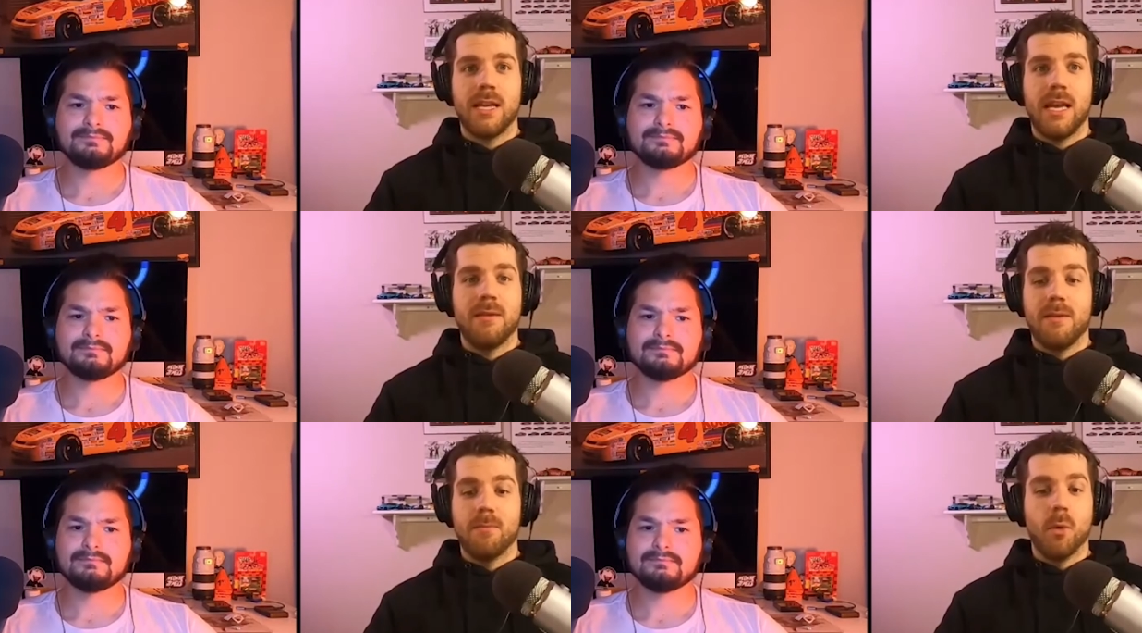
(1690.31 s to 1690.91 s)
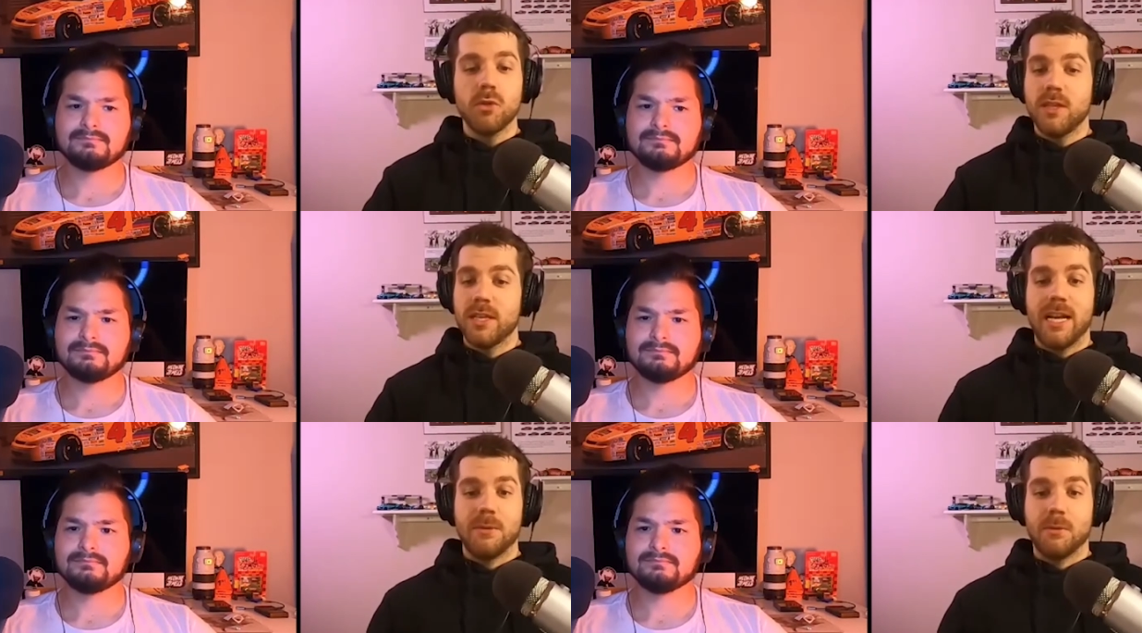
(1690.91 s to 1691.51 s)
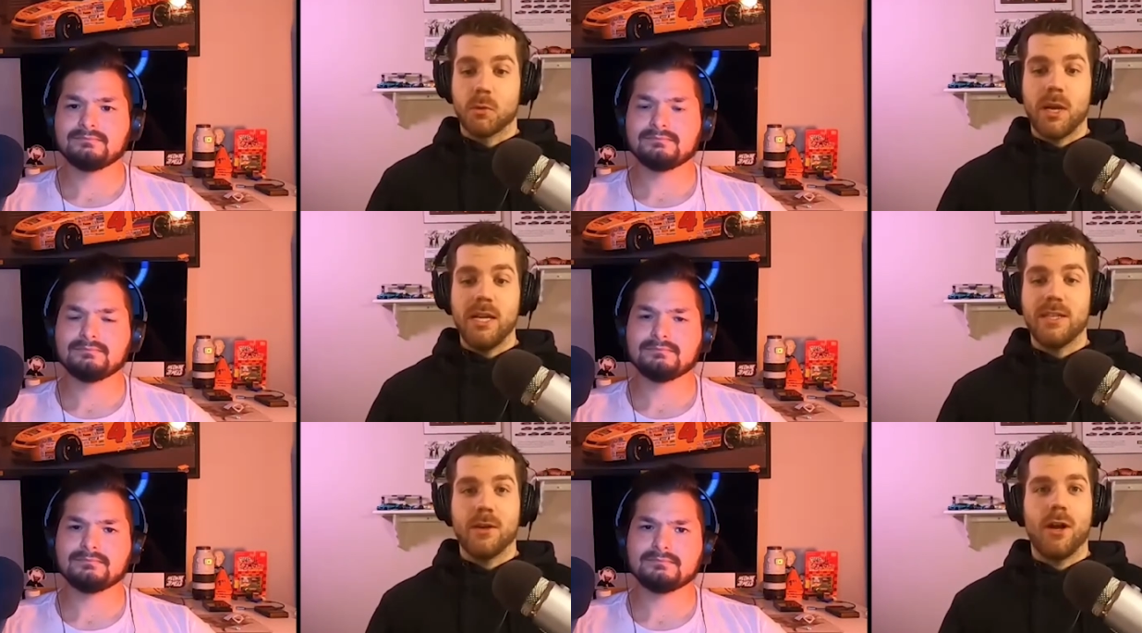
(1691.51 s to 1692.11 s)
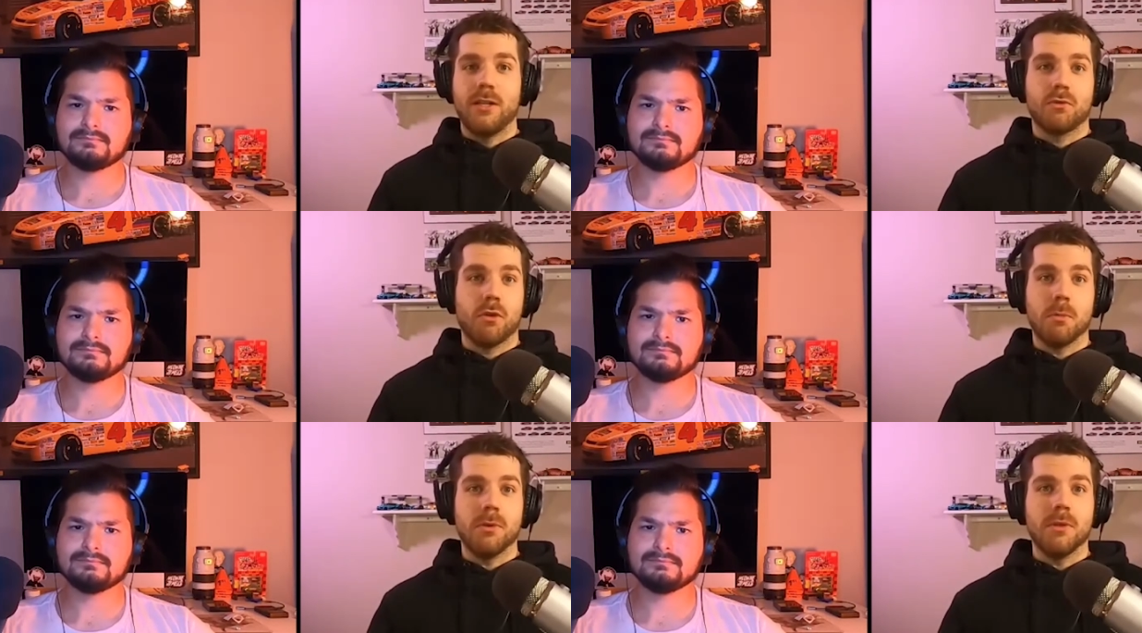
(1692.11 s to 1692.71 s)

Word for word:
Speaker 1: and most of the guys he was racing all had trouble.